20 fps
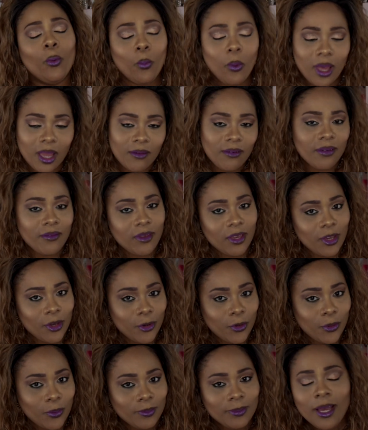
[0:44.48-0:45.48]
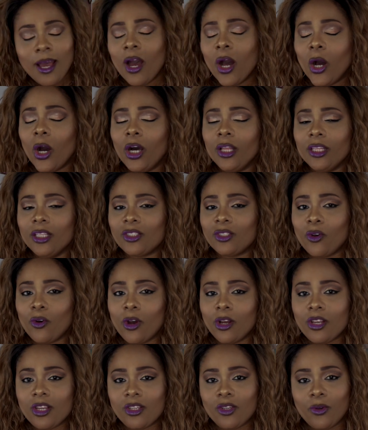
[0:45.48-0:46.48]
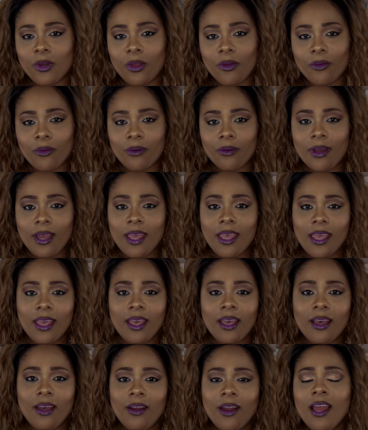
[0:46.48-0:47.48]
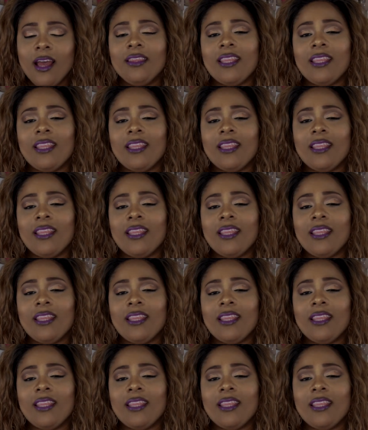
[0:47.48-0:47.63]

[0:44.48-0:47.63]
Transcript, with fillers: big review on this gorgeous unit right here